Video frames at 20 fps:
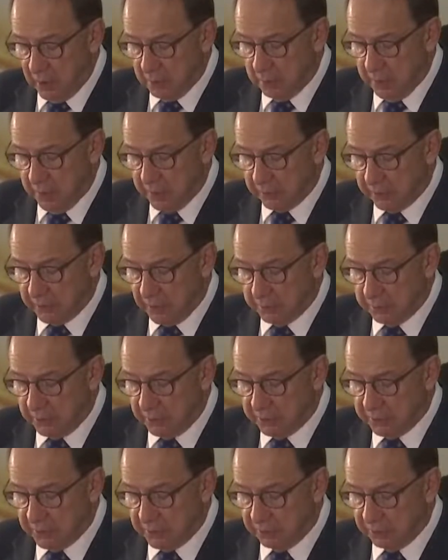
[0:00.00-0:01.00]
by Deputy
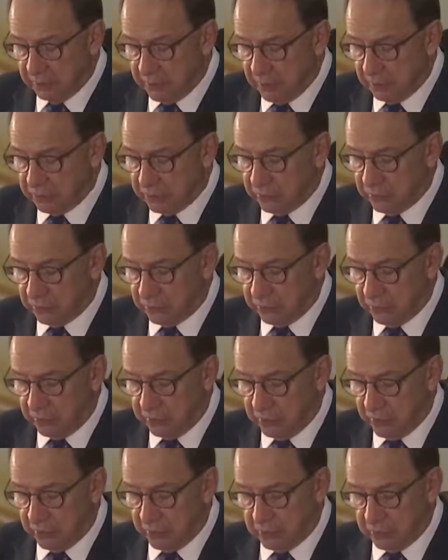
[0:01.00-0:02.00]
Chief Justice
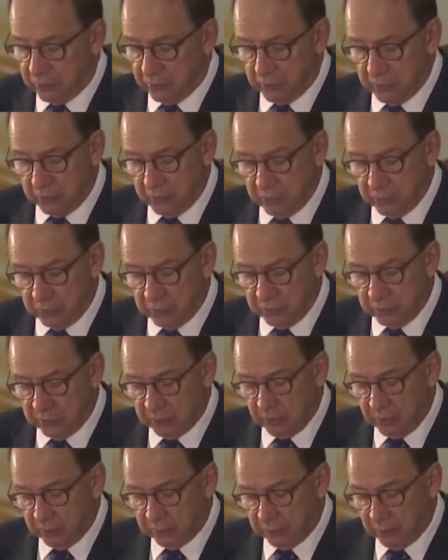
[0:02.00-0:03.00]
Zondo to recuse
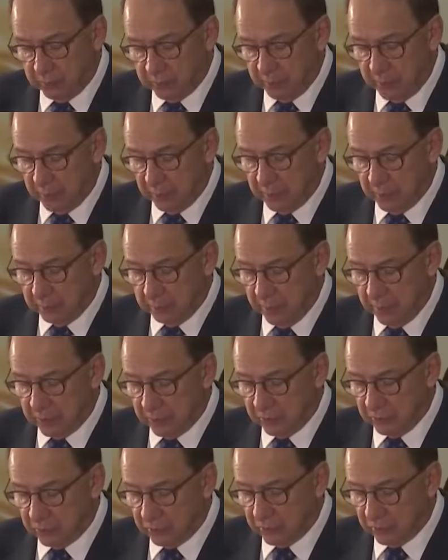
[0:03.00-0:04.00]
himself from hearing
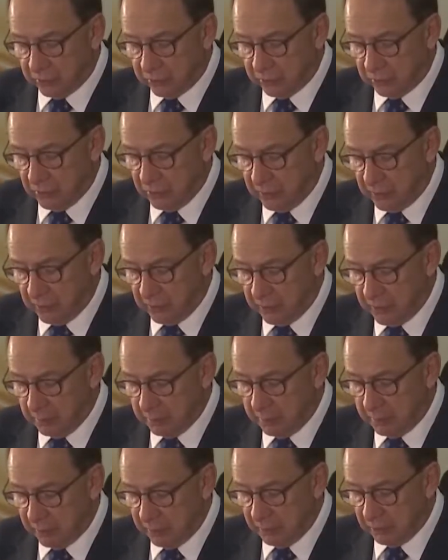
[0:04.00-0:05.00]
matters concerning
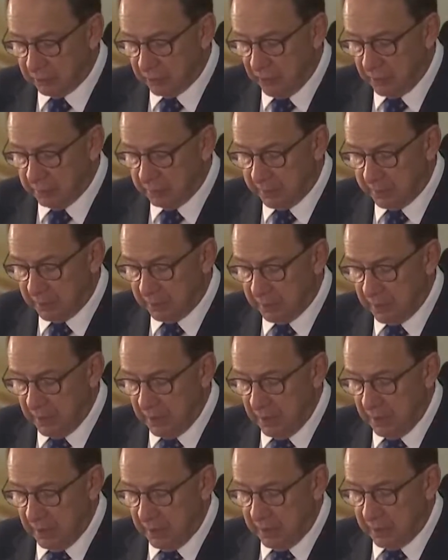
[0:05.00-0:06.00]
him and his family
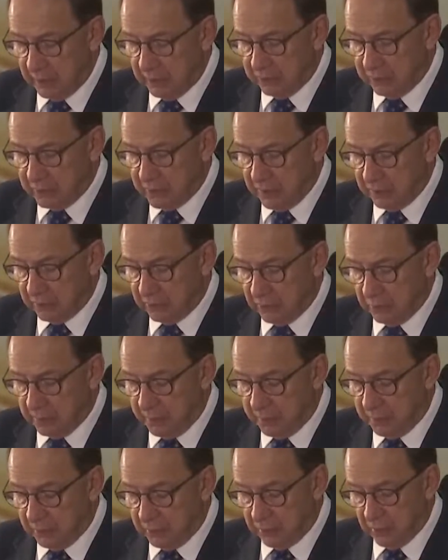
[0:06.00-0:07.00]
is yet to
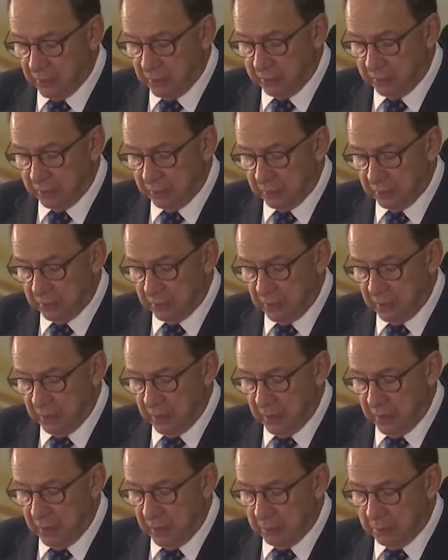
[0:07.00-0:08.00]
be determined
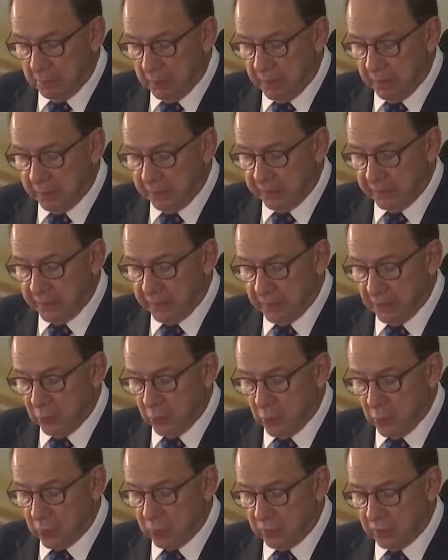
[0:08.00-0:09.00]
by the
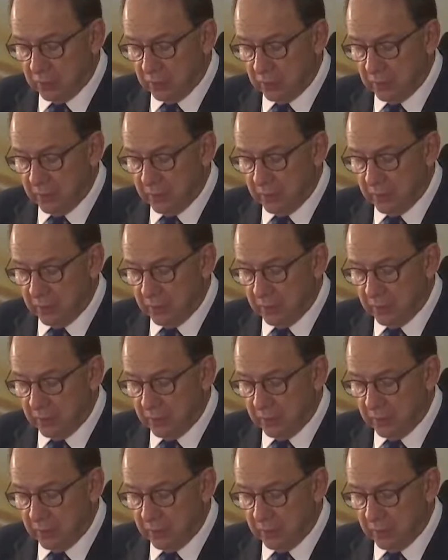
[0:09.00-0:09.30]
court.